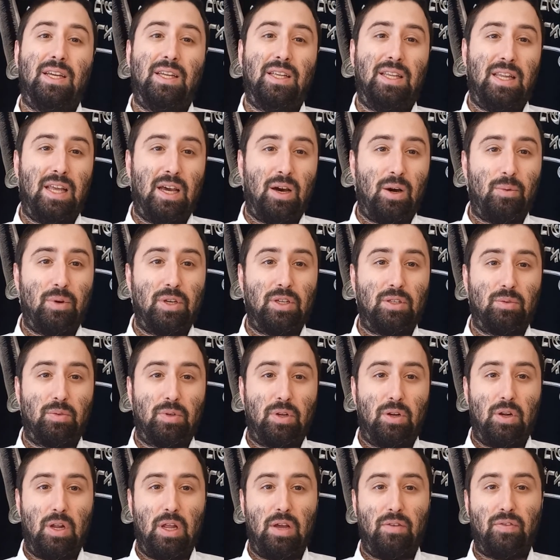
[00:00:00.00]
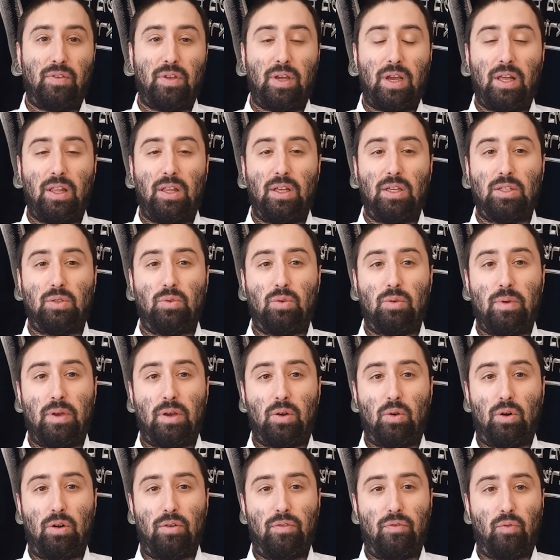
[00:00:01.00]
Now, because we don't have tchelas, we
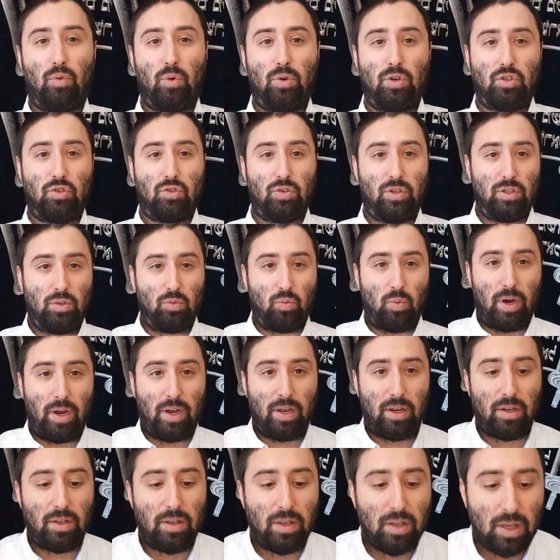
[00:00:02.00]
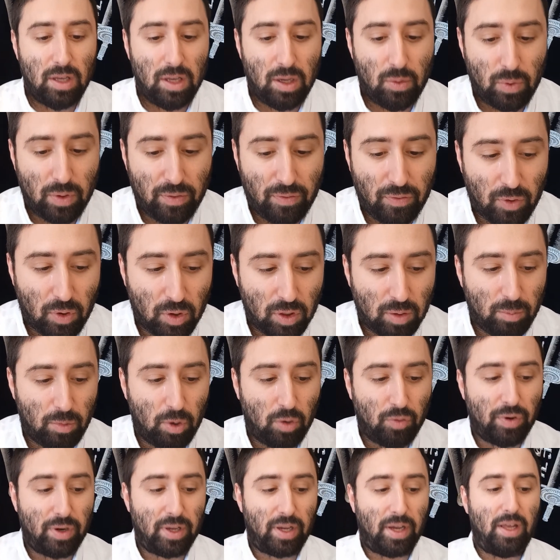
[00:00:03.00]
make all 4 strings white. We fold them
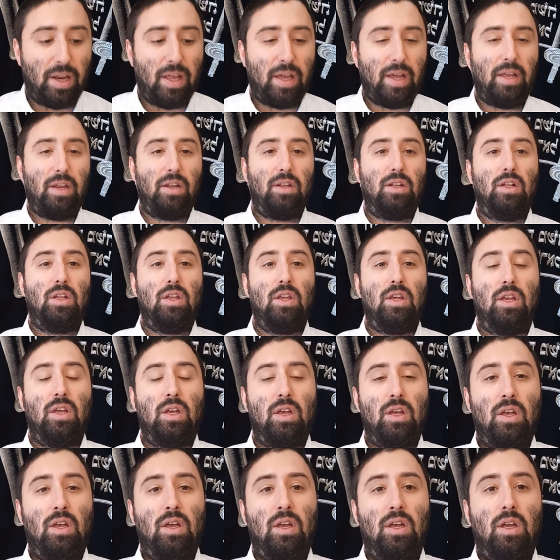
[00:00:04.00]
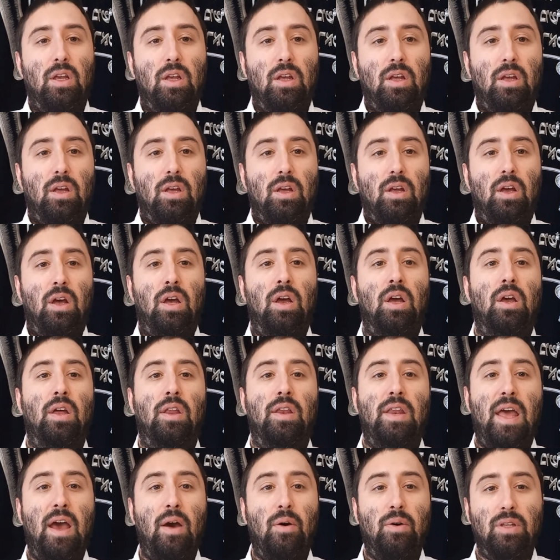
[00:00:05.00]
over to get 8.
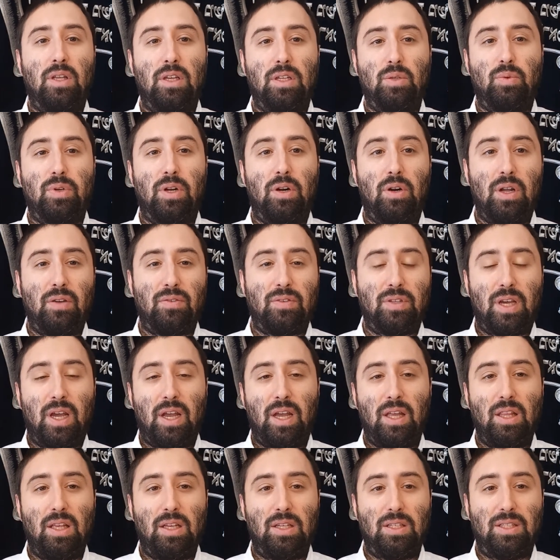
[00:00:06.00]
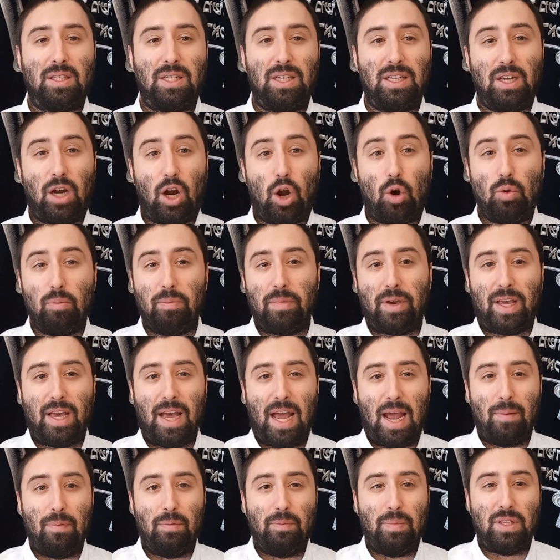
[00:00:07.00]
Now, we don't have tchelas. Are we
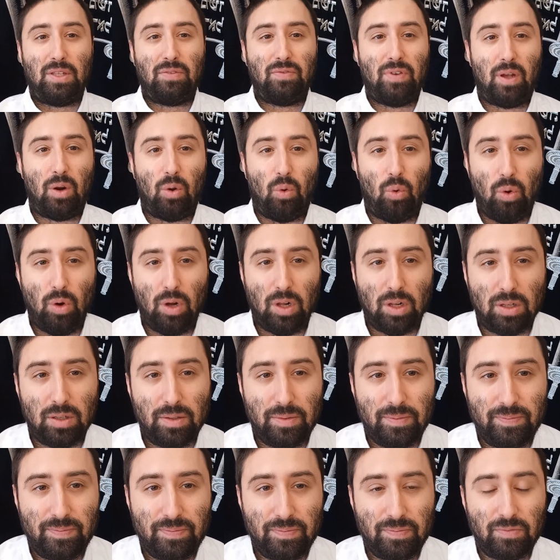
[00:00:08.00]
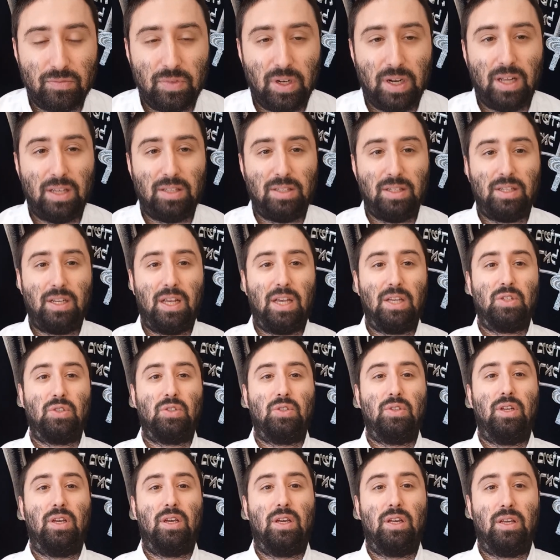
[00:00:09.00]
mekayim the mitzvah at all? Right, I said
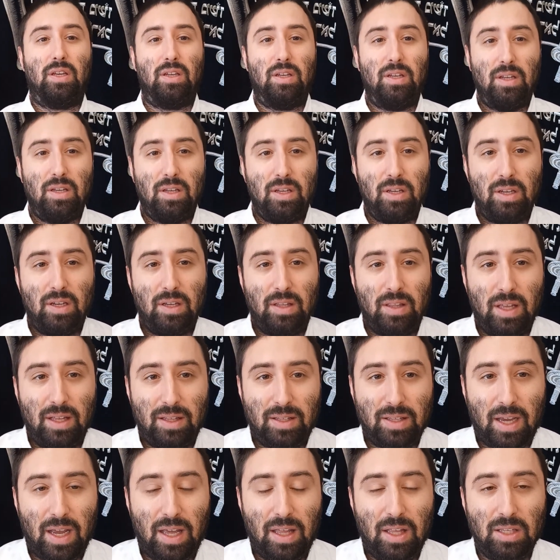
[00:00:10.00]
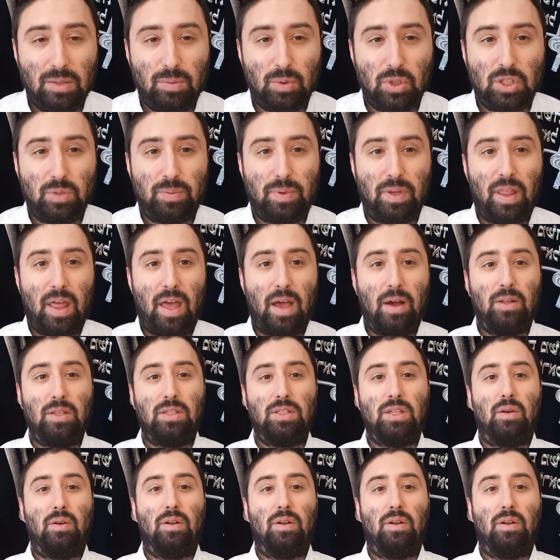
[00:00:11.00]
yesterday that tchelas is supposed to be on the outside.